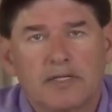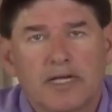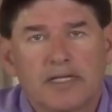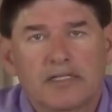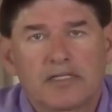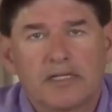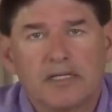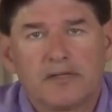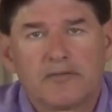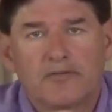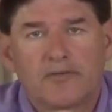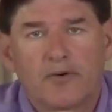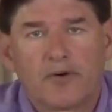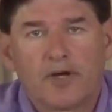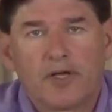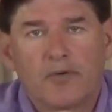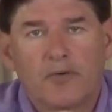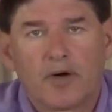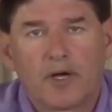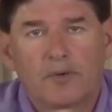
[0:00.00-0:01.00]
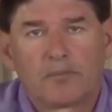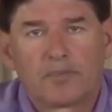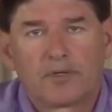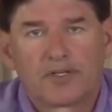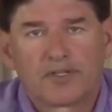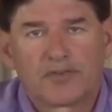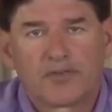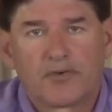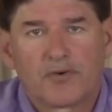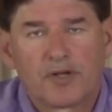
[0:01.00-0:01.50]
1941,
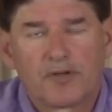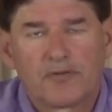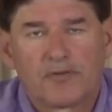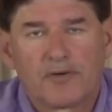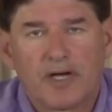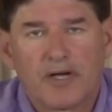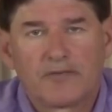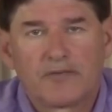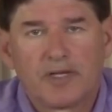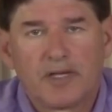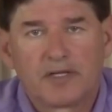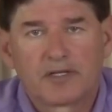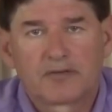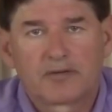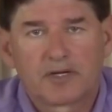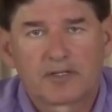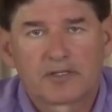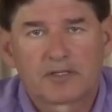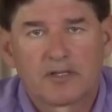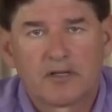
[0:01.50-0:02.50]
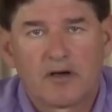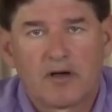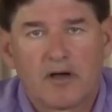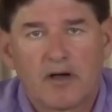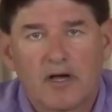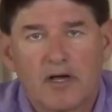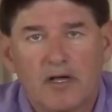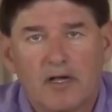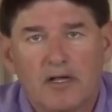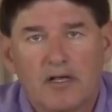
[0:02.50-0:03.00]
plus 45 day trust
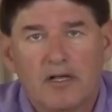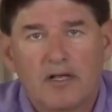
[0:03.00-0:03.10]
law,